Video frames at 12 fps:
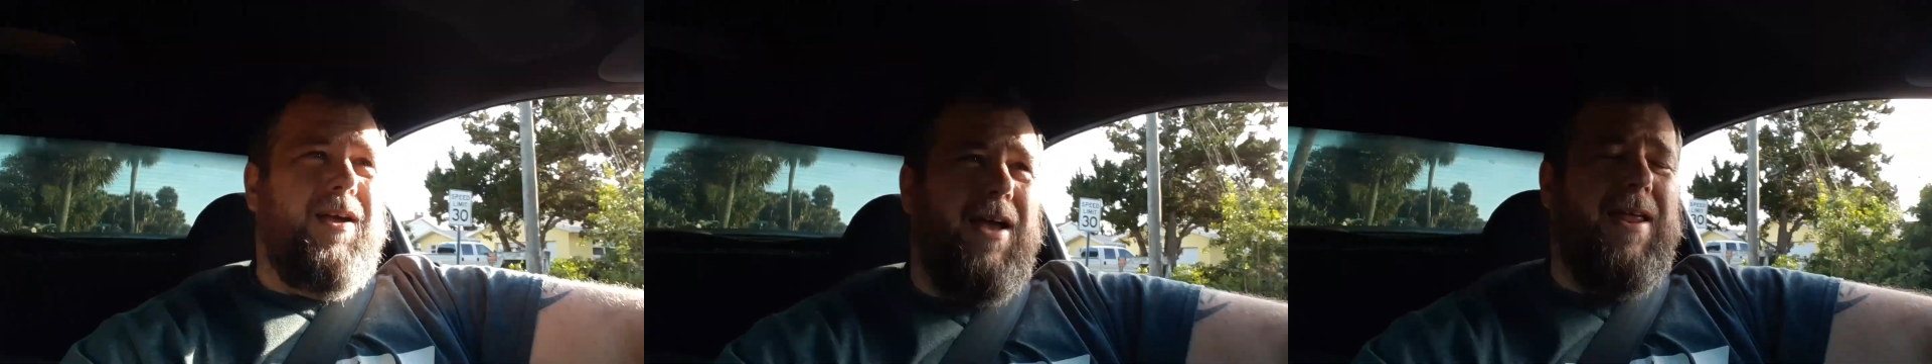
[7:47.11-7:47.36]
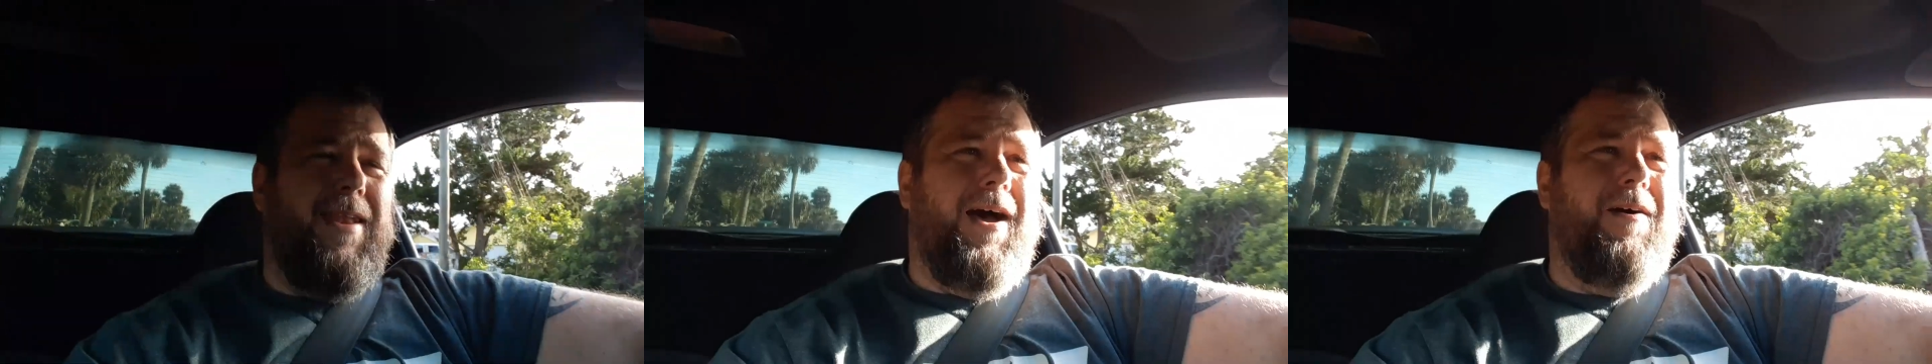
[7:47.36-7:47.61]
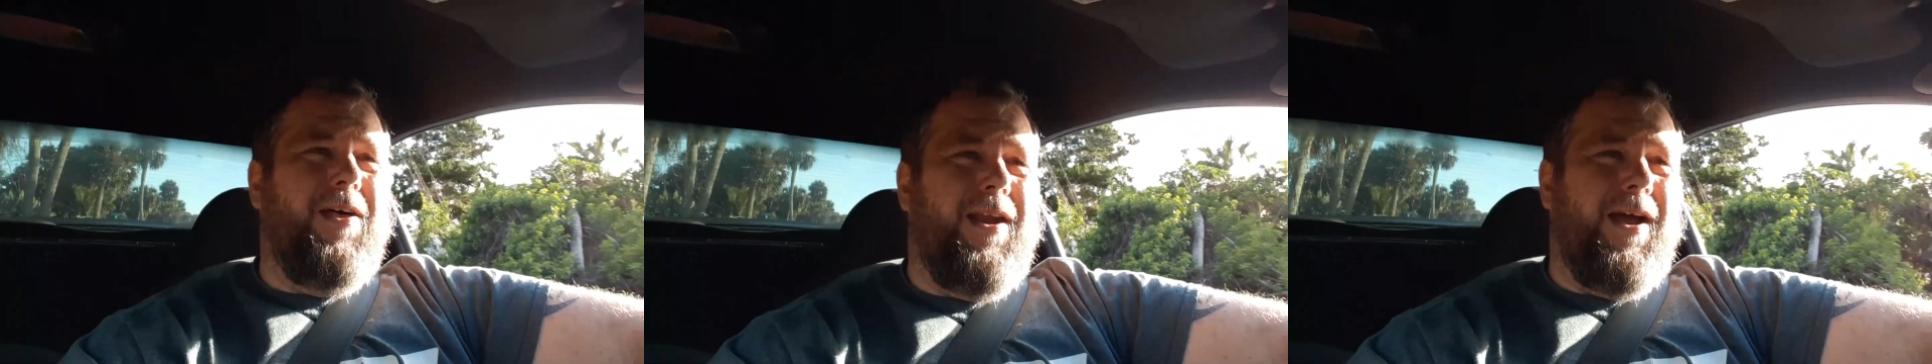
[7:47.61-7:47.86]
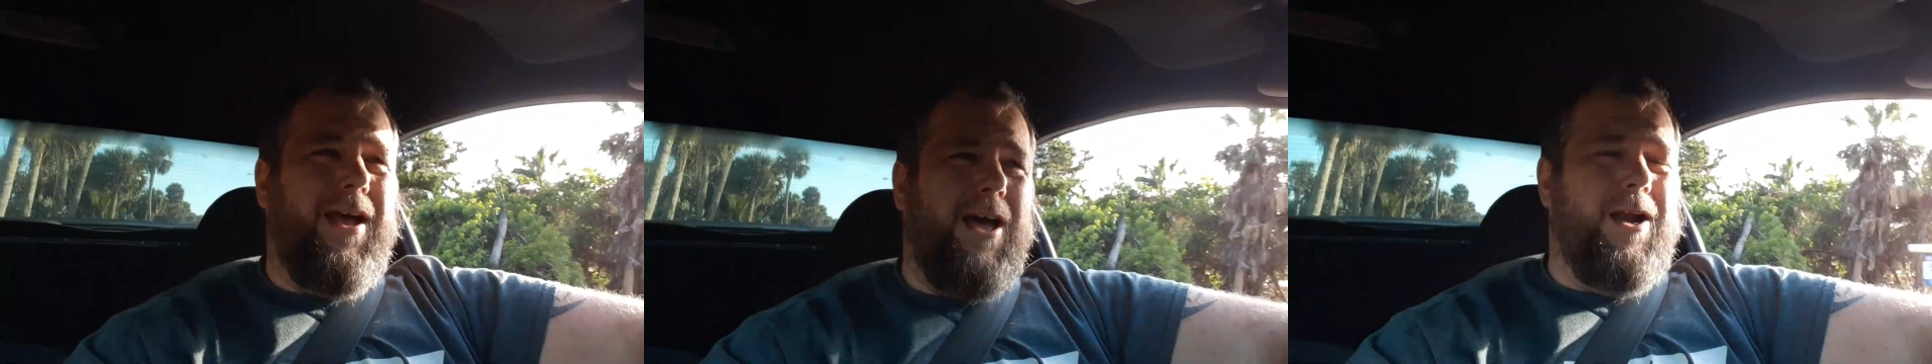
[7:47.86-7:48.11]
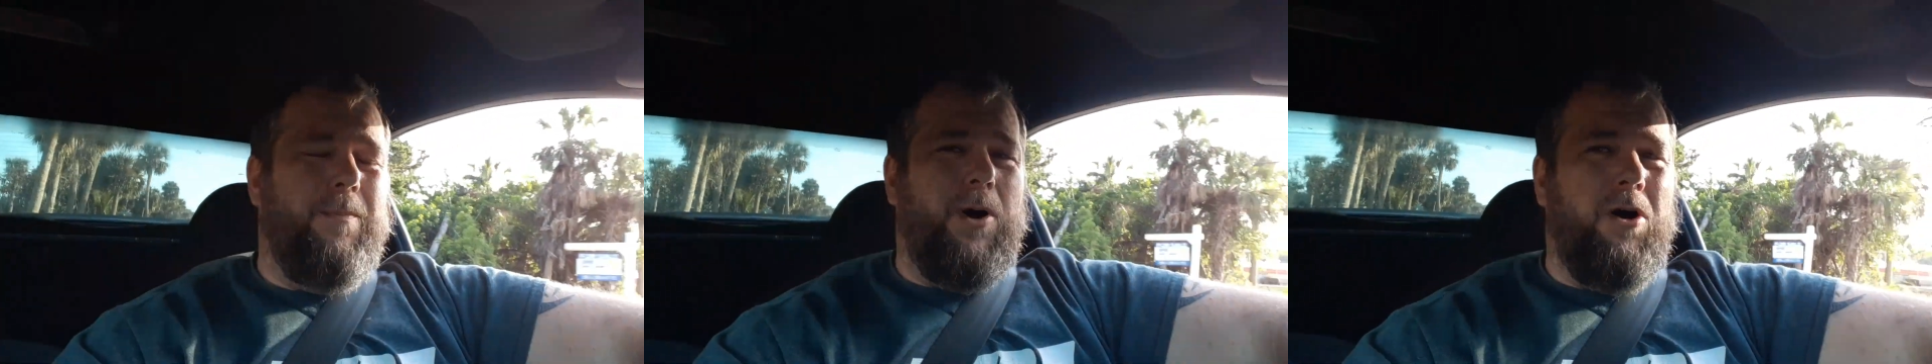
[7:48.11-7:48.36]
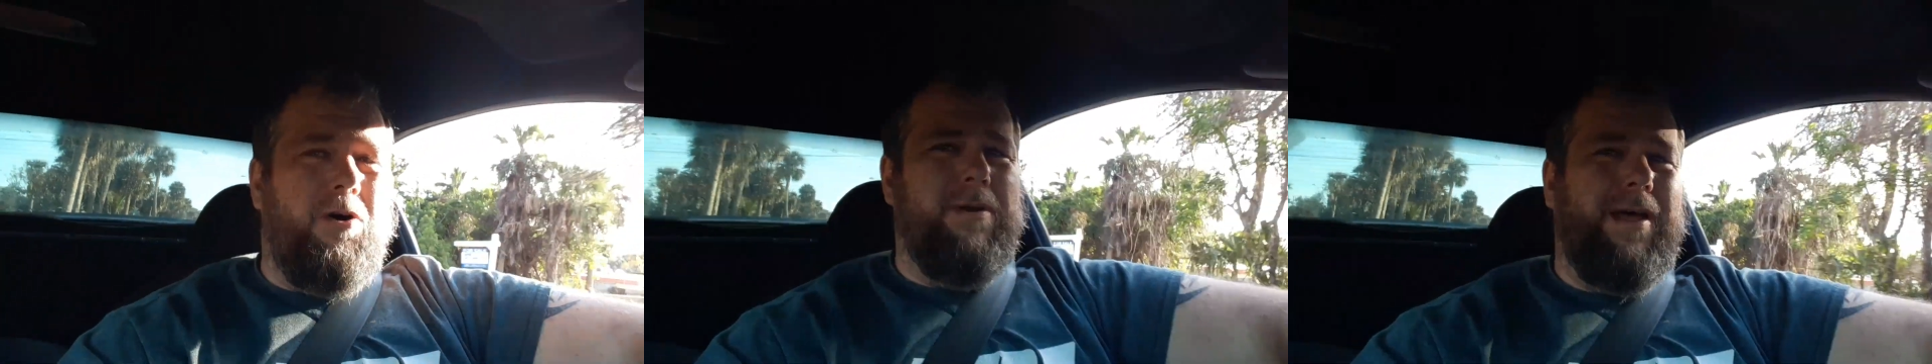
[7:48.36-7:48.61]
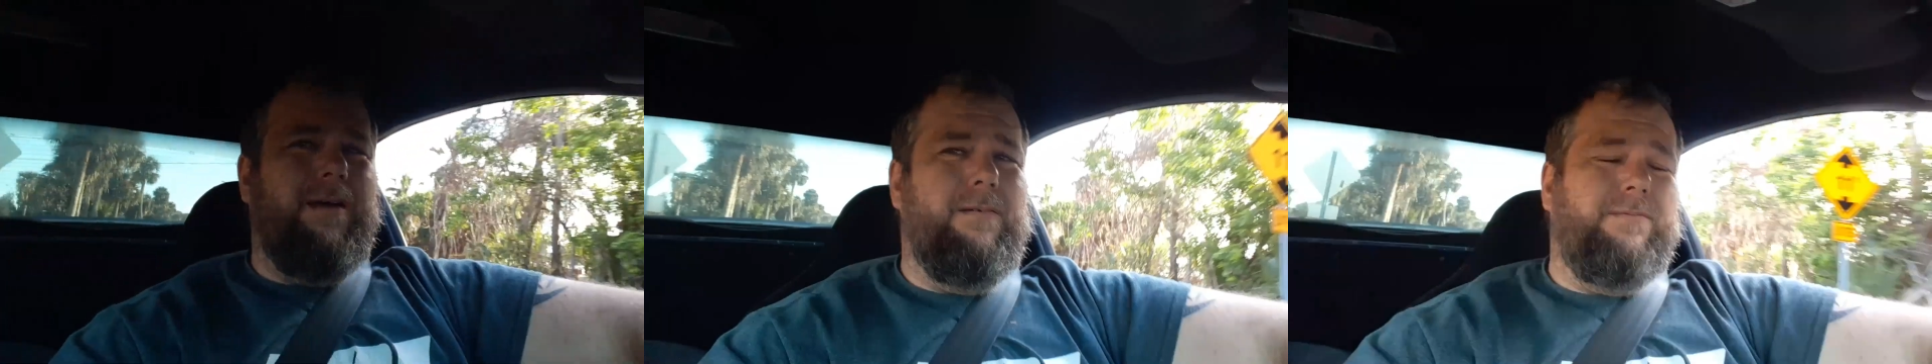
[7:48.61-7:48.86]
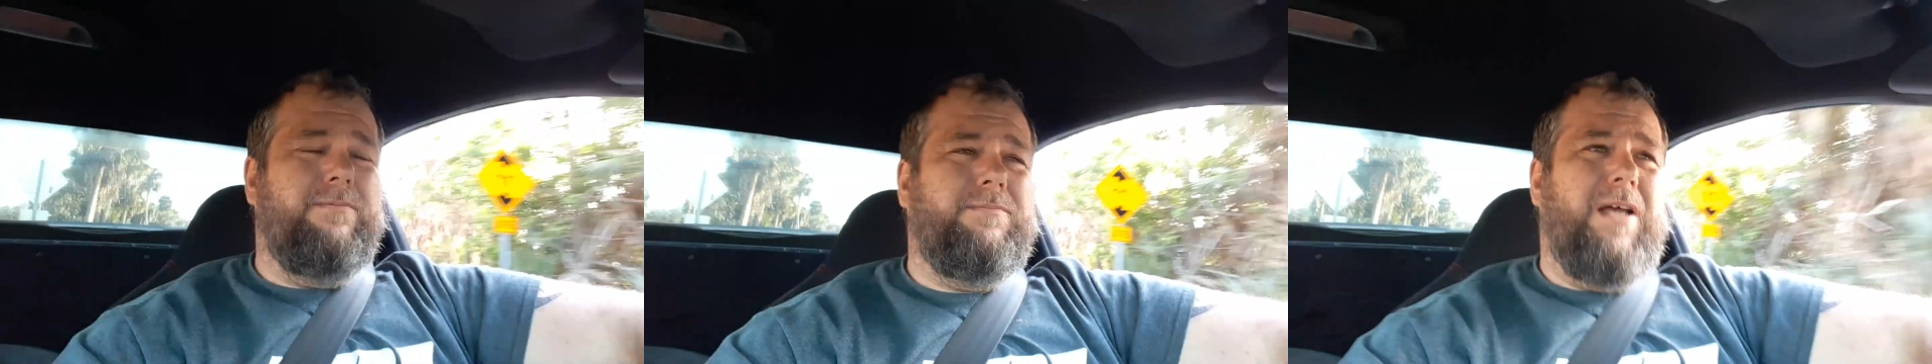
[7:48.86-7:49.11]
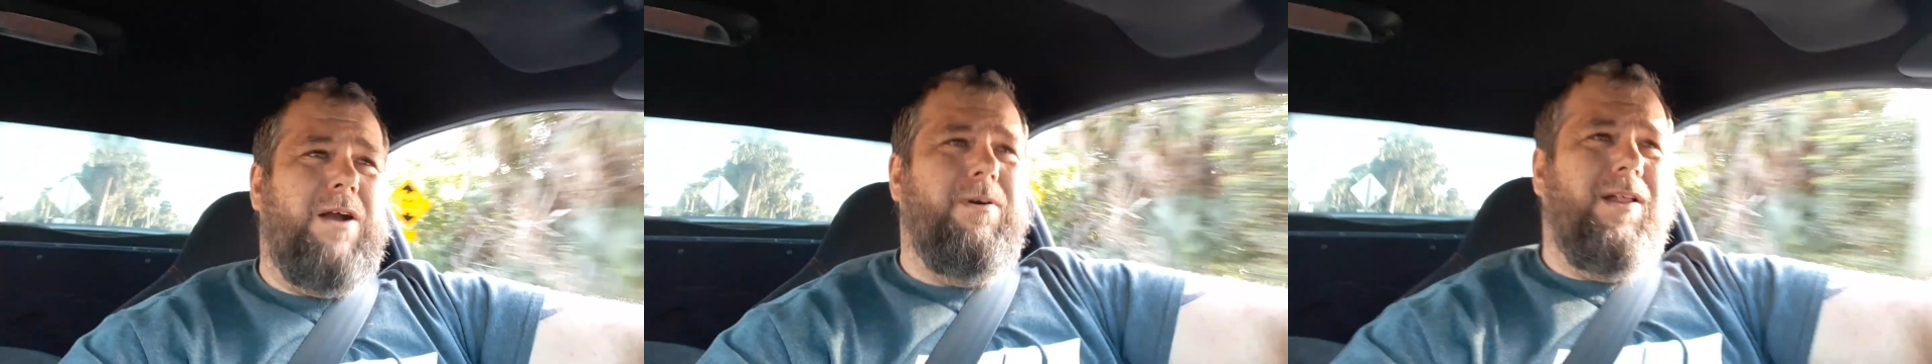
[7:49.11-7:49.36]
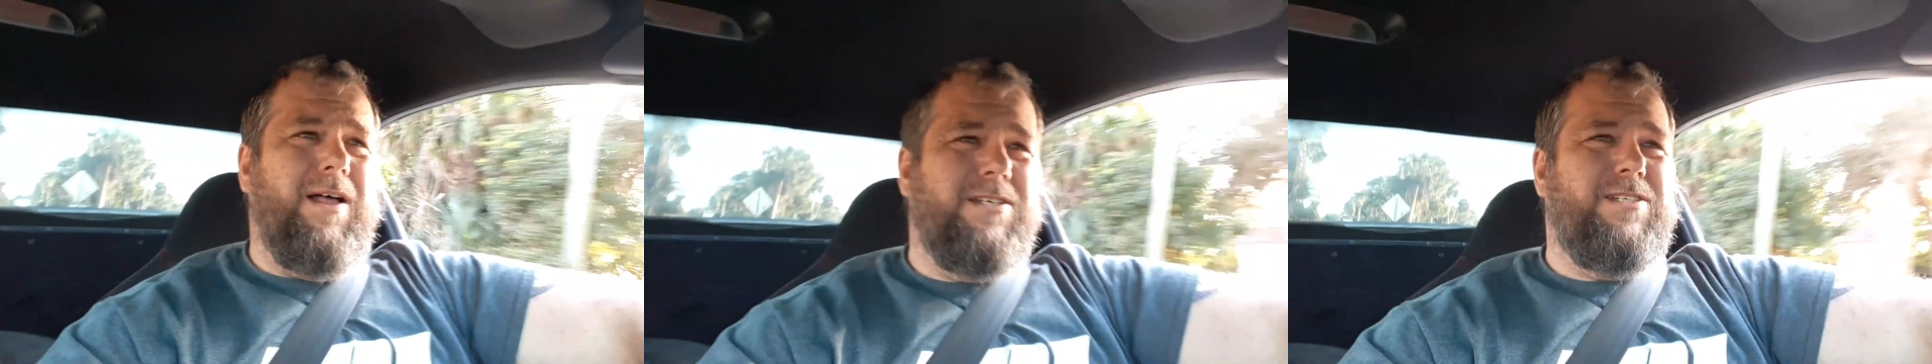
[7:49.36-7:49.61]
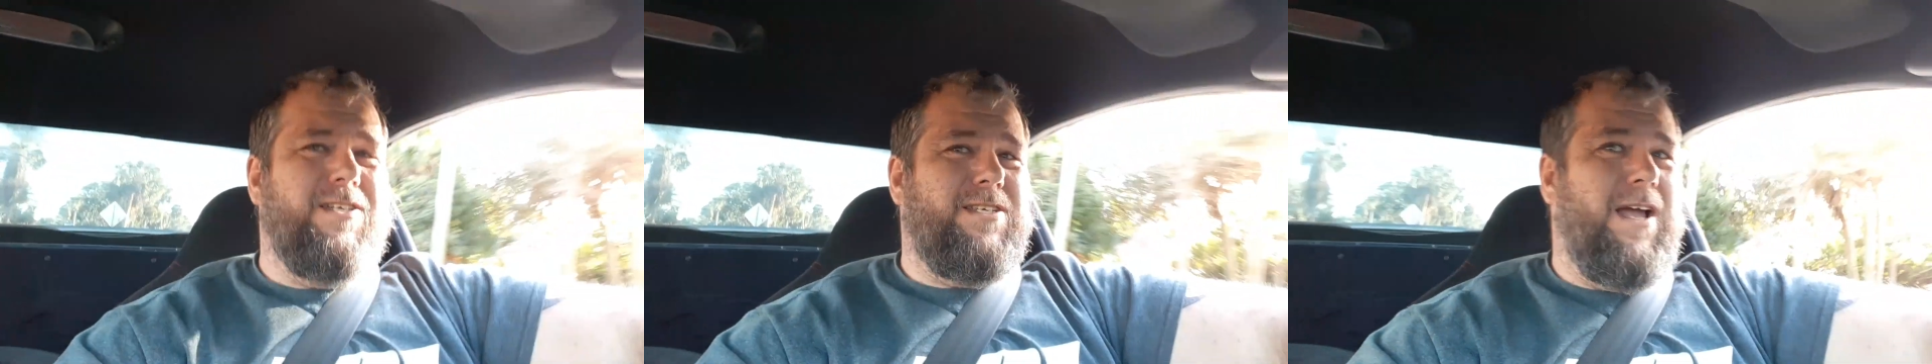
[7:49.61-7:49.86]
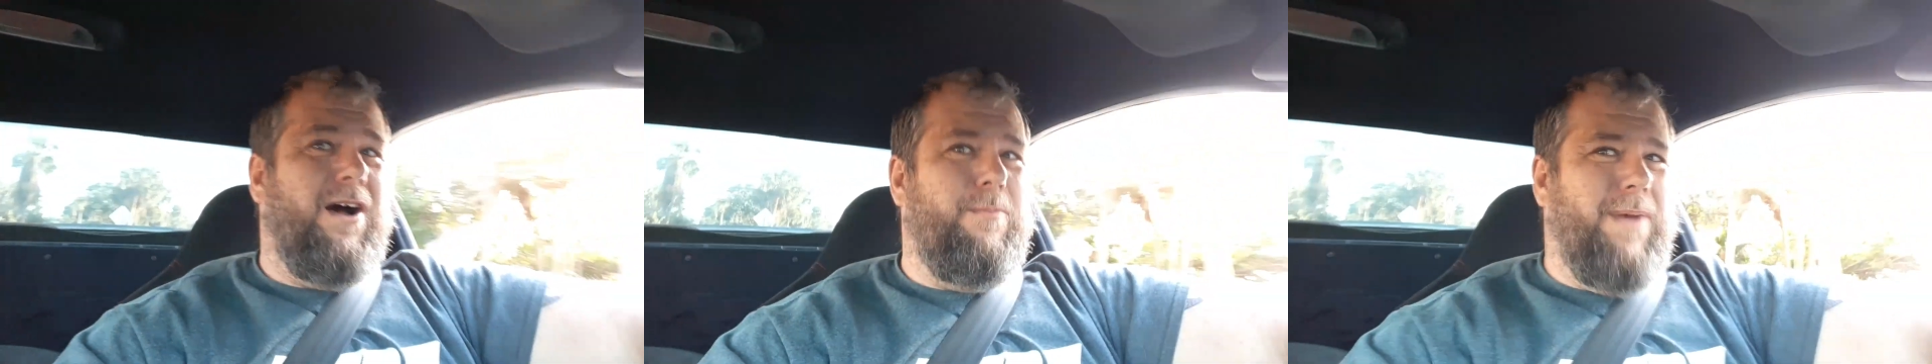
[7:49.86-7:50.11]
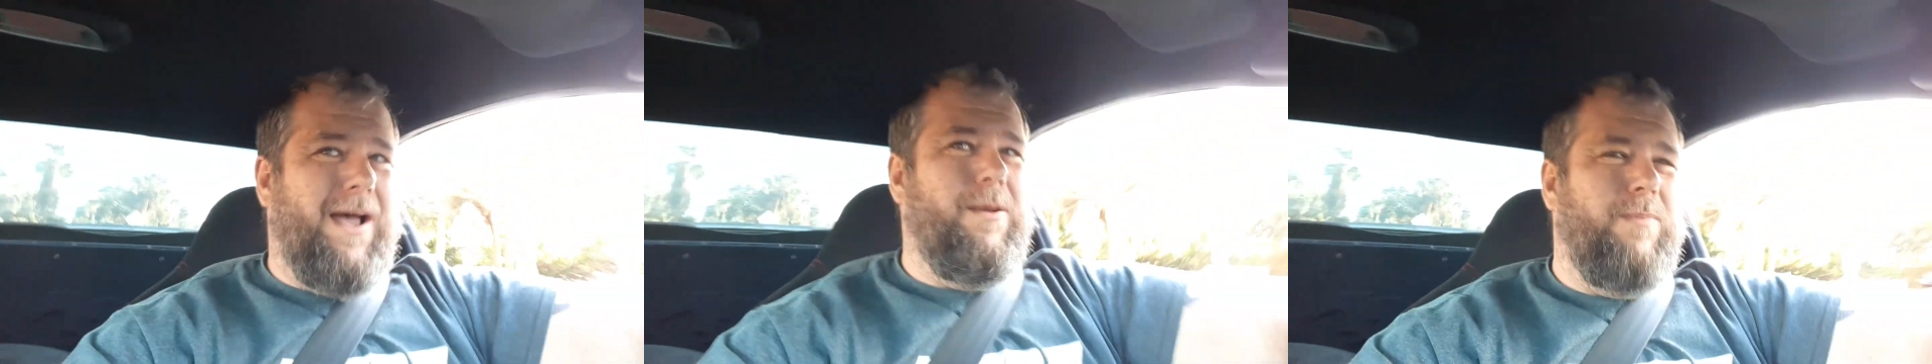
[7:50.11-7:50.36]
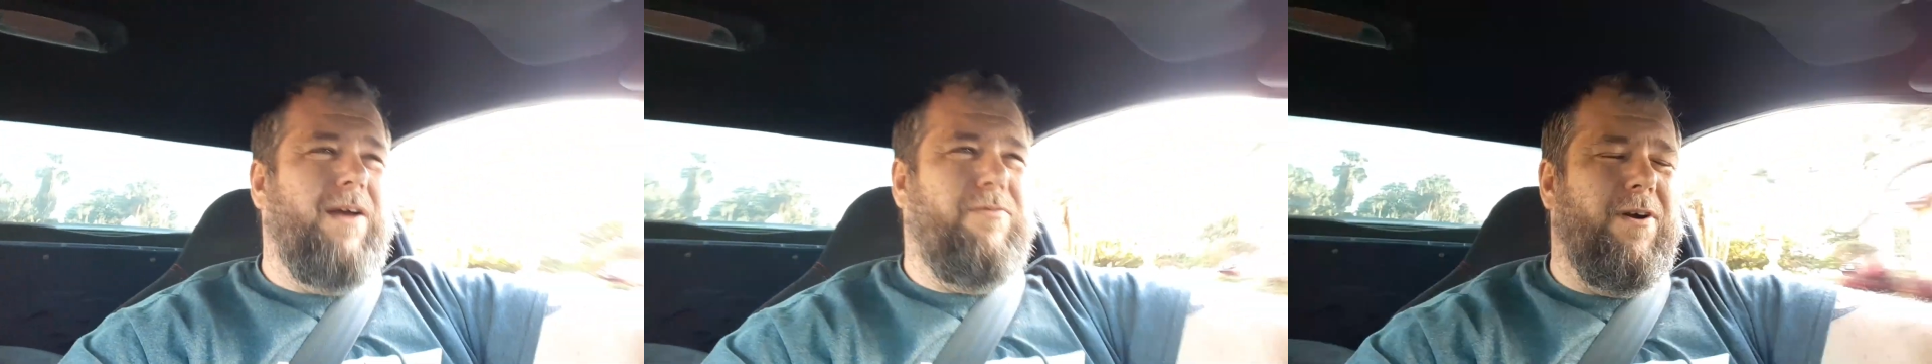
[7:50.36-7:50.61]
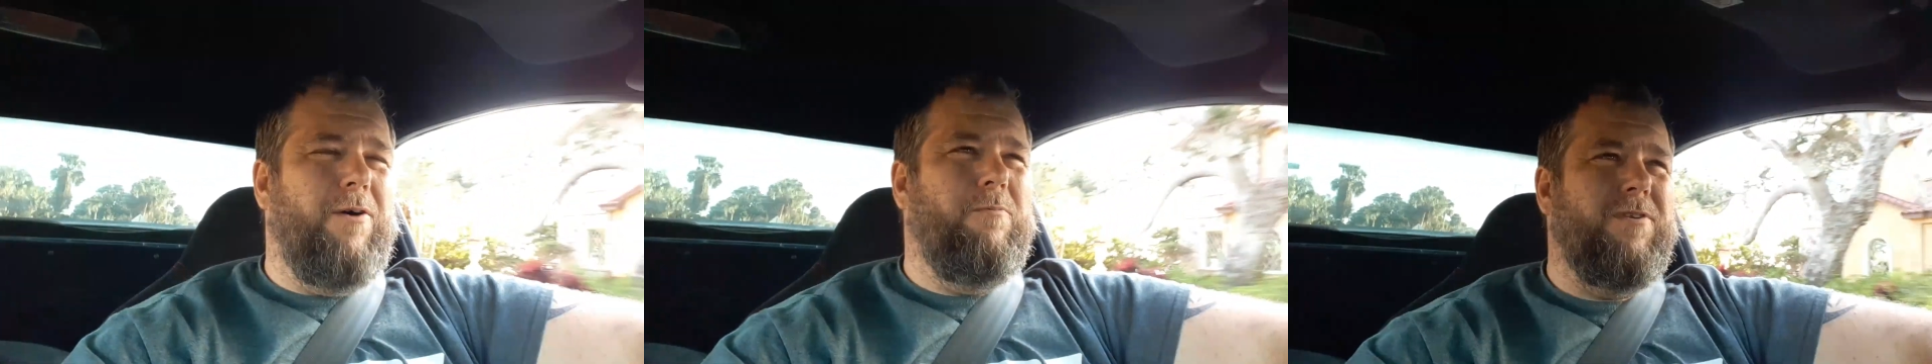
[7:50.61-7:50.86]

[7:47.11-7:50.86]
and now that I got them on, I realized just how bad my front